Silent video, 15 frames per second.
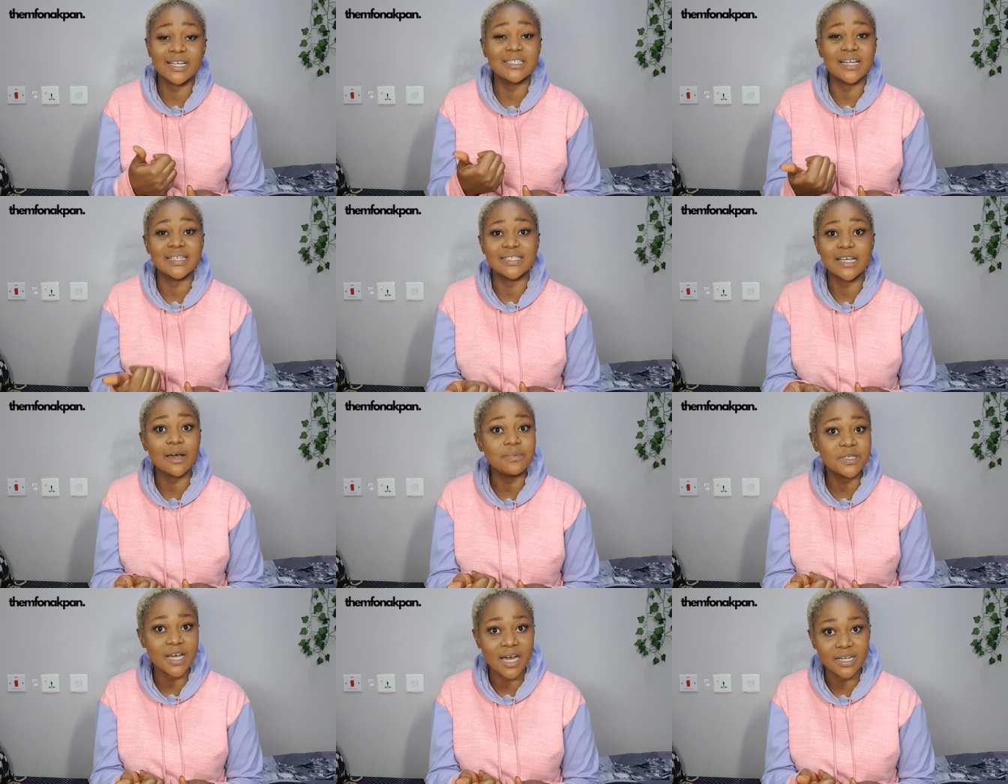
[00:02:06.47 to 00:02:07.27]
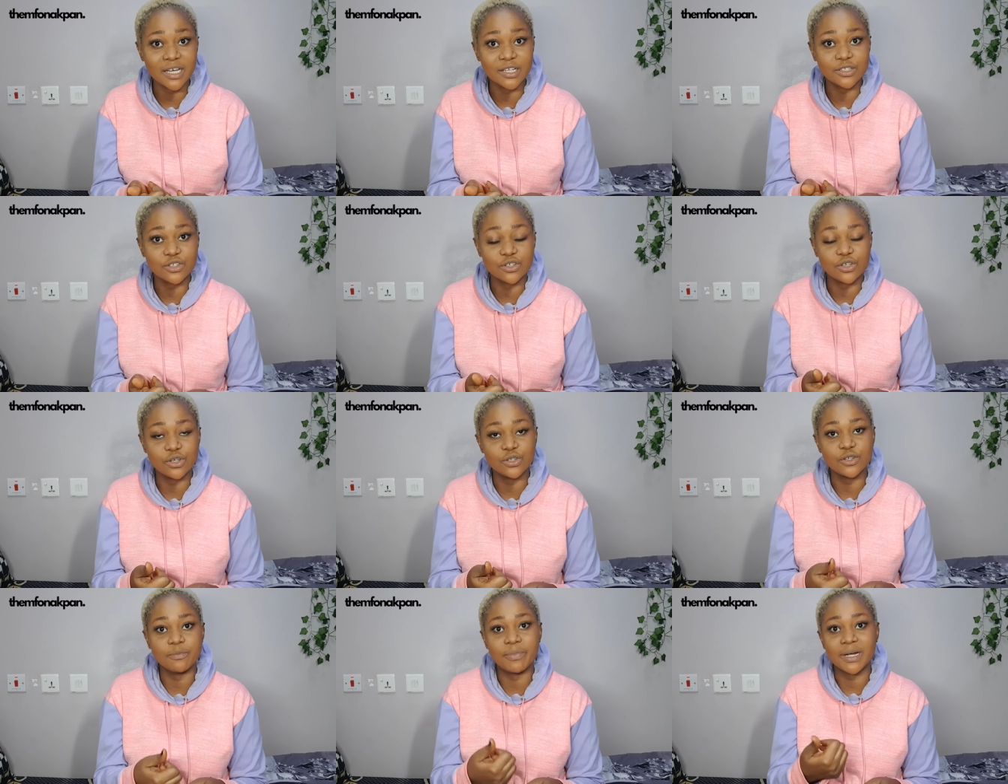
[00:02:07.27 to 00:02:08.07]
getting accepted into the
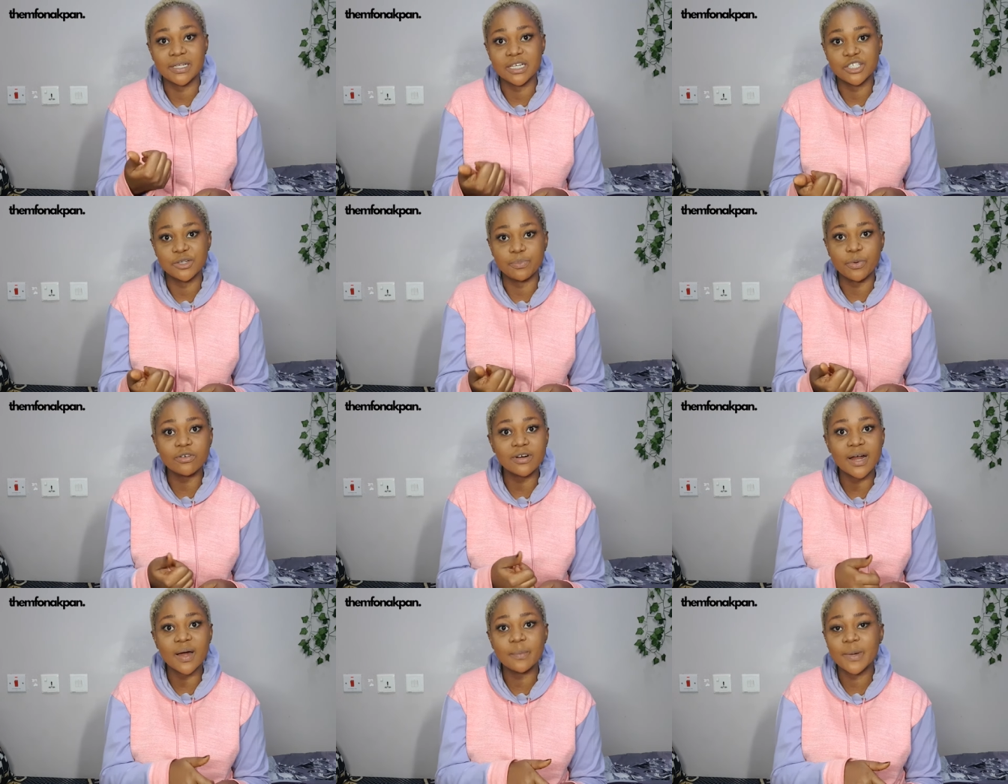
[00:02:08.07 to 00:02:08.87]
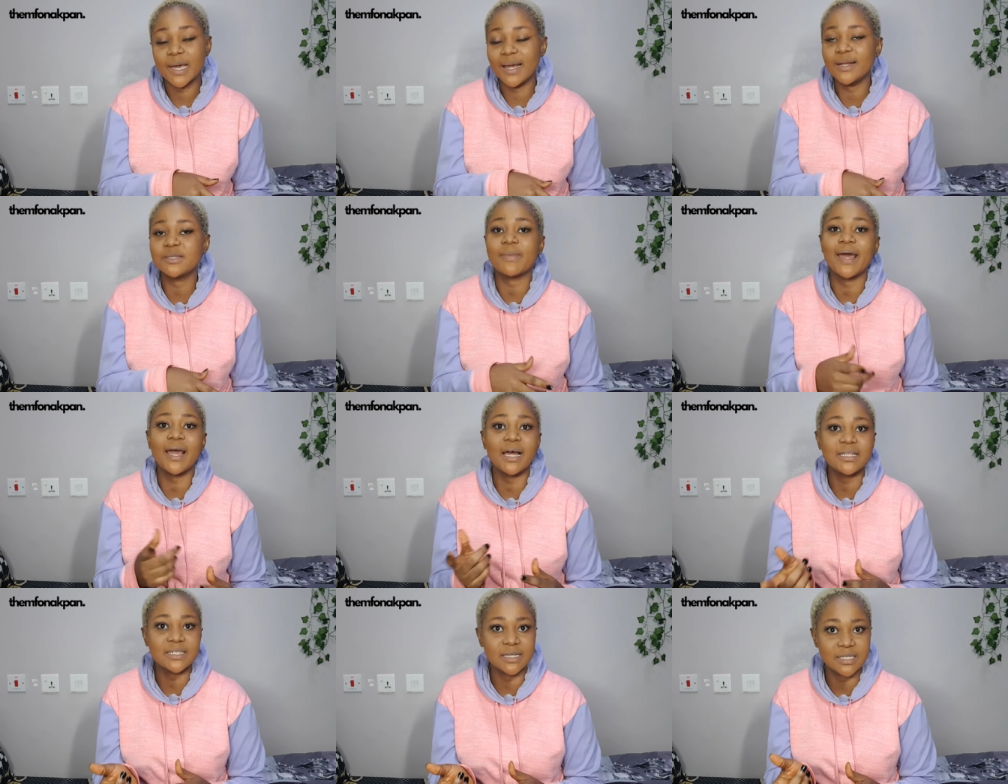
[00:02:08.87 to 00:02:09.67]
YouTube partnership program and my
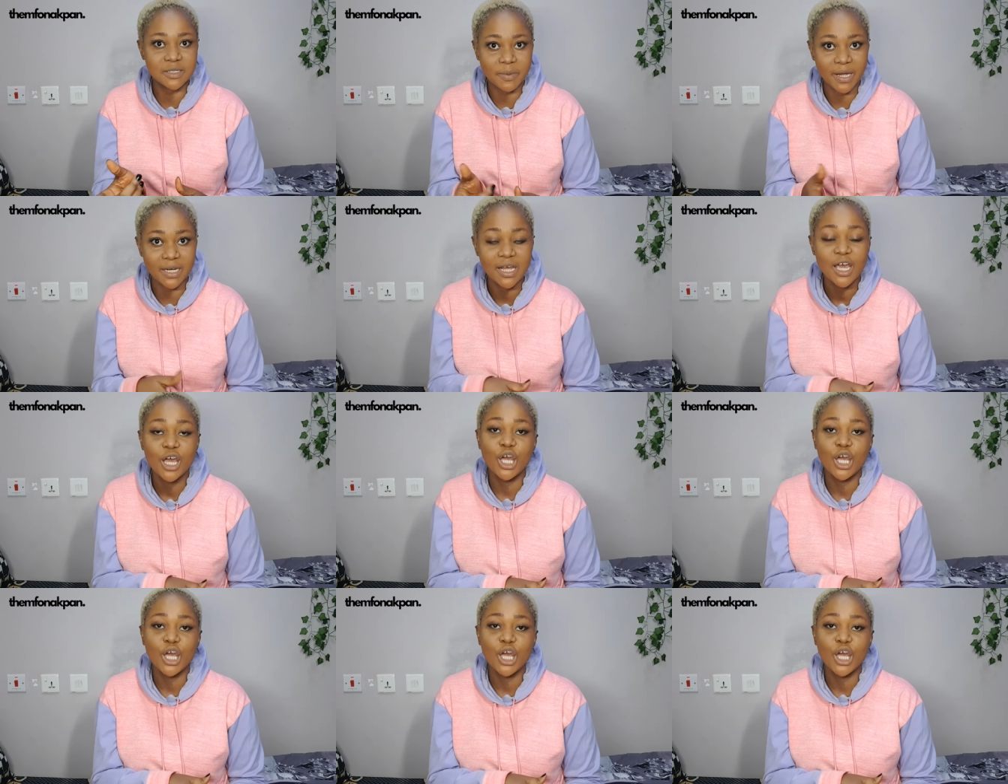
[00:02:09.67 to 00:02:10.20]
AdSense pin.